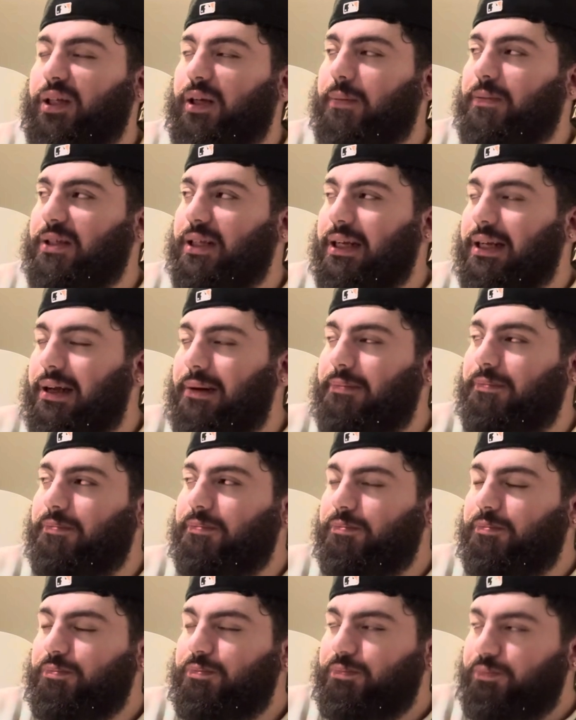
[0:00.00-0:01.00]
up to them
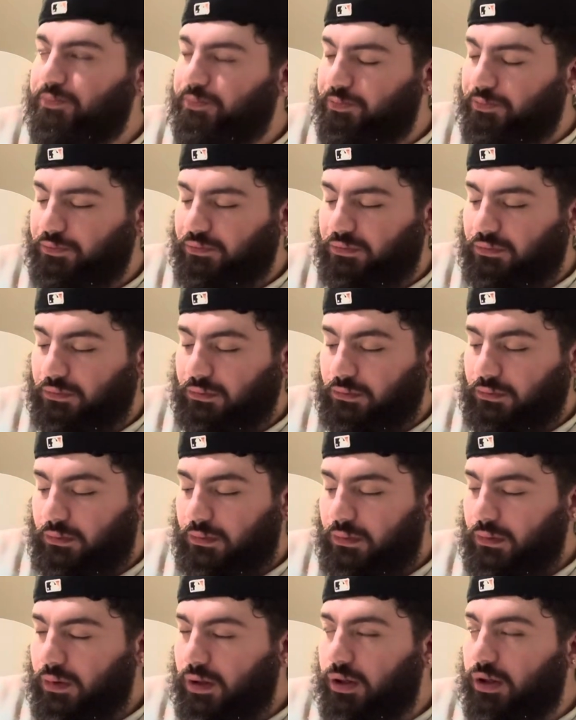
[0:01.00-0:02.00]

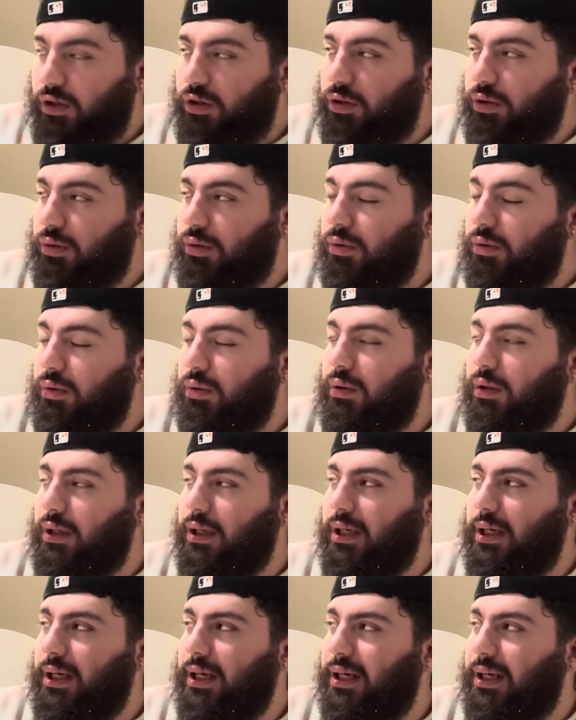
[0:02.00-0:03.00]
to
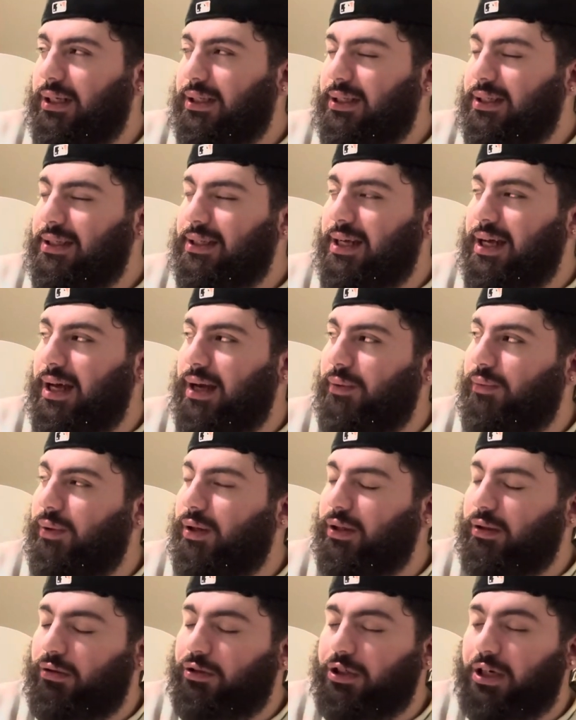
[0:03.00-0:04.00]
decide when
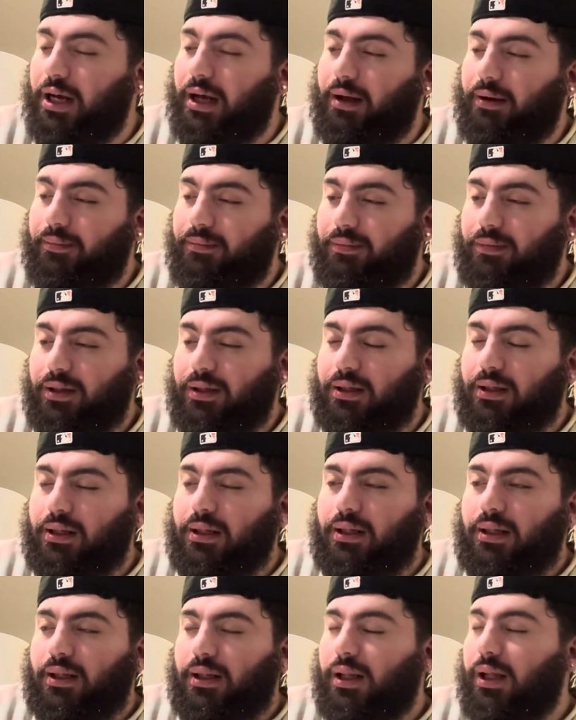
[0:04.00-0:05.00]
you drop.
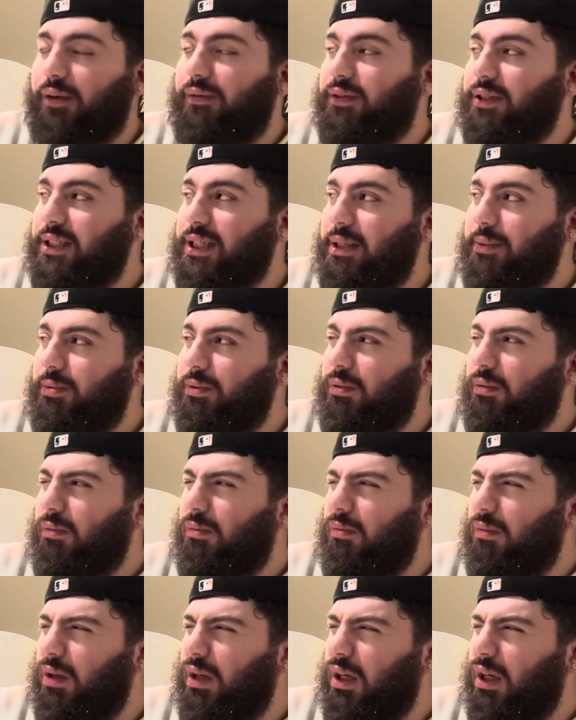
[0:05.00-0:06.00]
Like, for example,
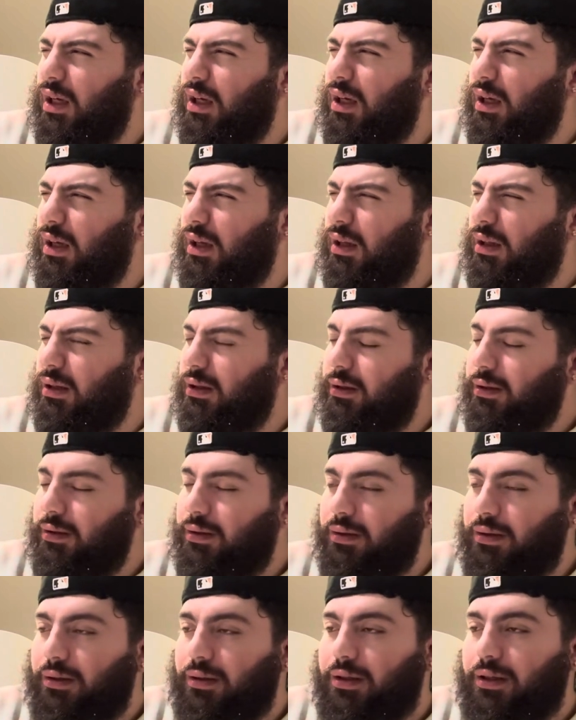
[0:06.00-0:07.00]
I'll
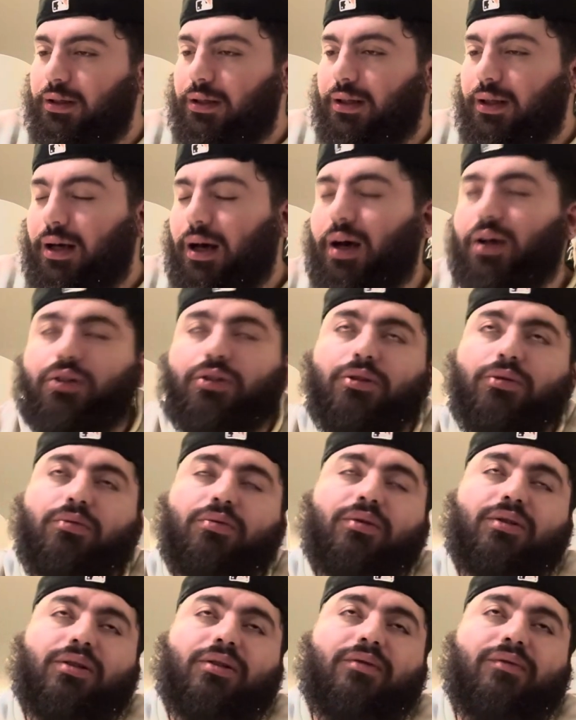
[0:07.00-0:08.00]
just
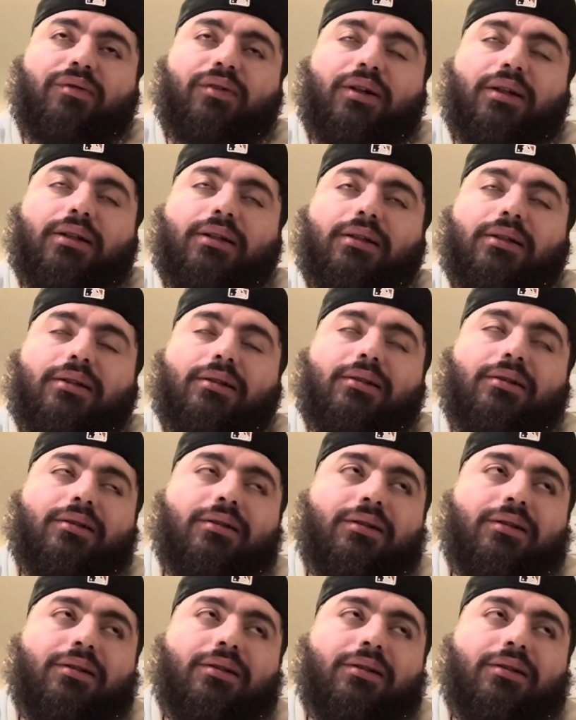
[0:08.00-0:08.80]
use fucking.